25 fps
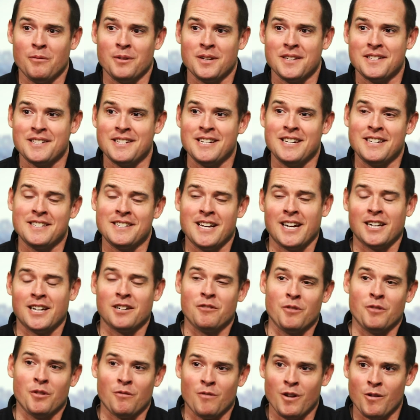able to see
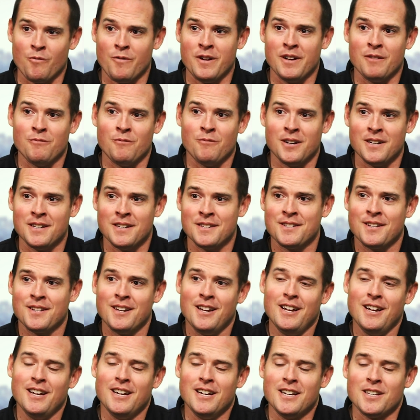exactly where the runway was.
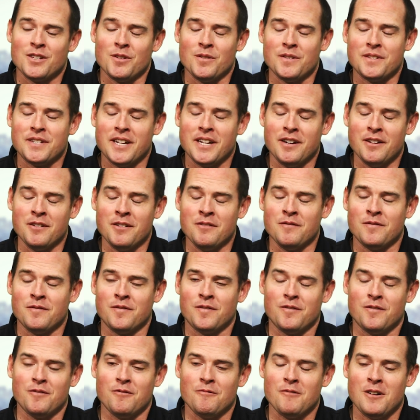So instead
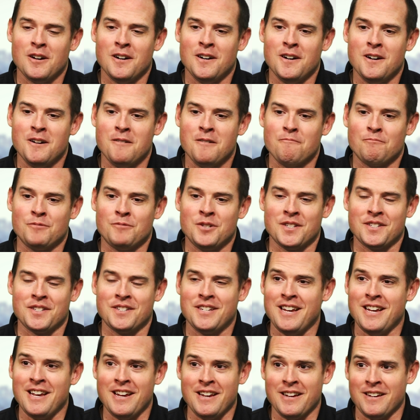of um,
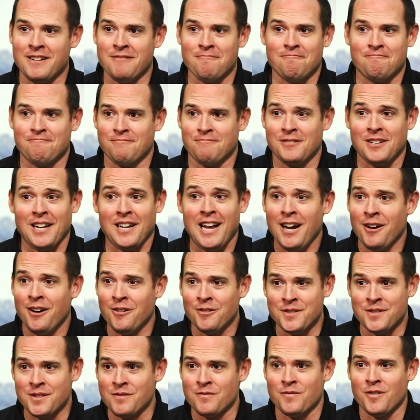just seeing
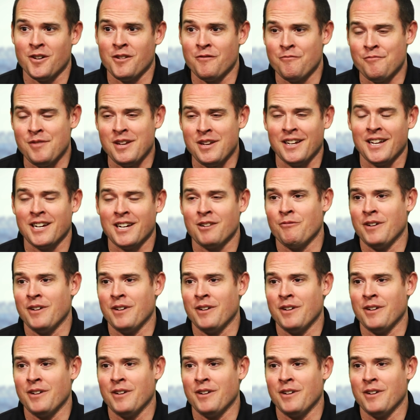clouds in front of me, like